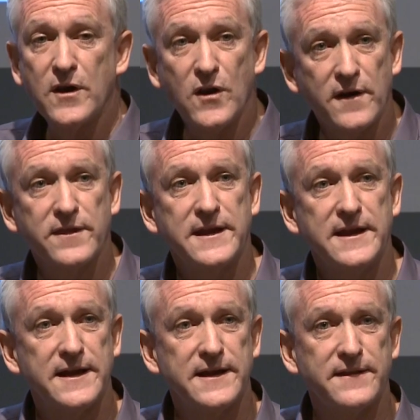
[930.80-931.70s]
a lot of
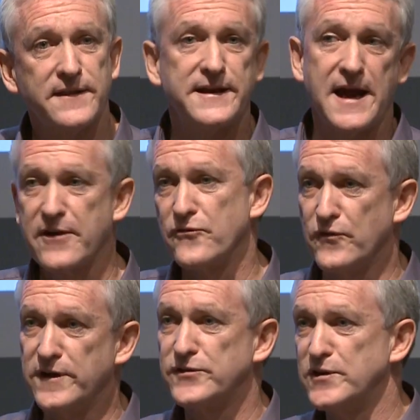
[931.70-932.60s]
the data and
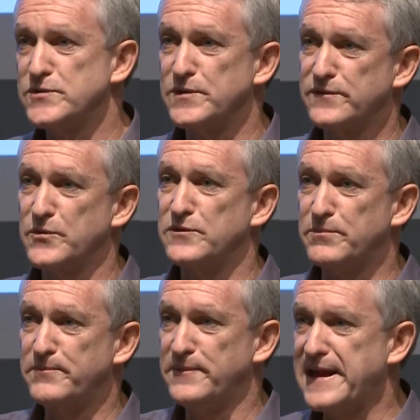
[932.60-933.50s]
research was
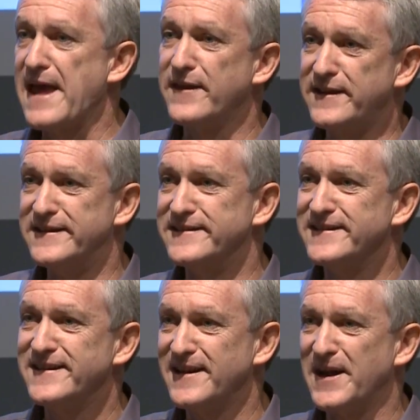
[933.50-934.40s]
gathered, and
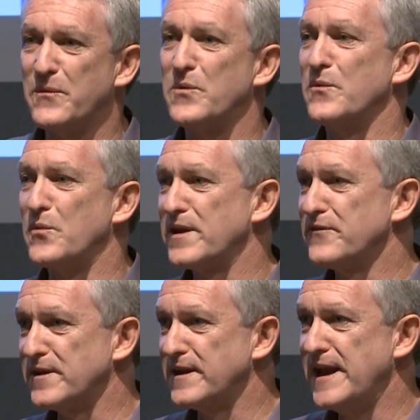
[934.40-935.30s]

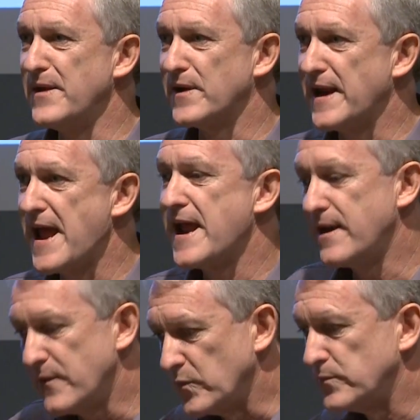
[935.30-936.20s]
whatever anyone
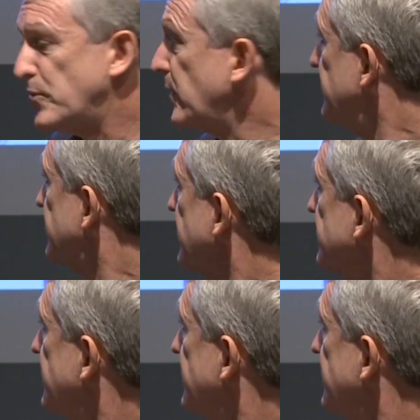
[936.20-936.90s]
had was put into these